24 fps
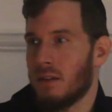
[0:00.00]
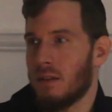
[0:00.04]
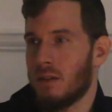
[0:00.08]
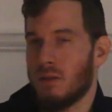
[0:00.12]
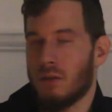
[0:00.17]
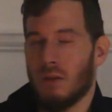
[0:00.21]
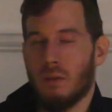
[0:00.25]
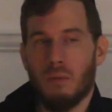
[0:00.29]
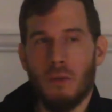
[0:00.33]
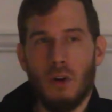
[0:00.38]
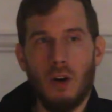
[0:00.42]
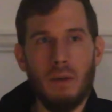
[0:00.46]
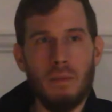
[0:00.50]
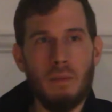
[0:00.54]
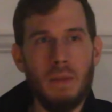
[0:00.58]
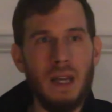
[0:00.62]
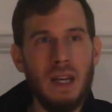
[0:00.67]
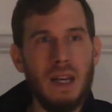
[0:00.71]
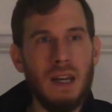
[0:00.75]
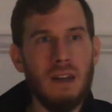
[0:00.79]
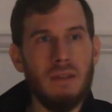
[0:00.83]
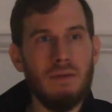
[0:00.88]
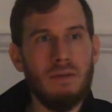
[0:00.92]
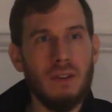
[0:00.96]
to a more
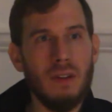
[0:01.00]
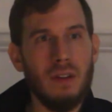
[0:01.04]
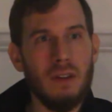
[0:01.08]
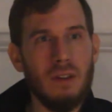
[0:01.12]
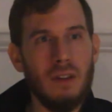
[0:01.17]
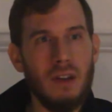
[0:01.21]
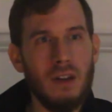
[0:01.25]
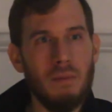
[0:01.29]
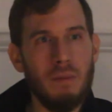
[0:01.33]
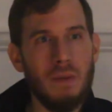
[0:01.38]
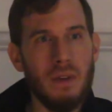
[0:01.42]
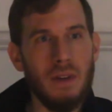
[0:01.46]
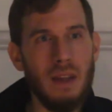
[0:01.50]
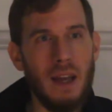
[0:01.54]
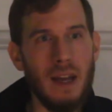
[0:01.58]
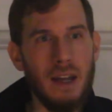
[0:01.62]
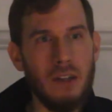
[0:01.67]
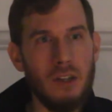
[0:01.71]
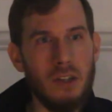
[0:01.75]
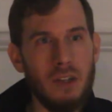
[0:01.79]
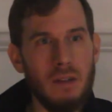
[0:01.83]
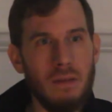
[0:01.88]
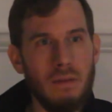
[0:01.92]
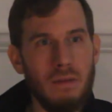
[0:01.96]
meaningful
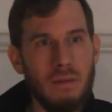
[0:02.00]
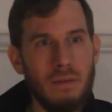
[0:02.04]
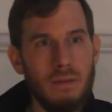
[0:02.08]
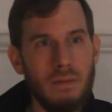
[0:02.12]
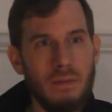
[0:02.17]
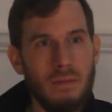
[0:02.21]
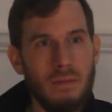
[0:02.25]
interpretation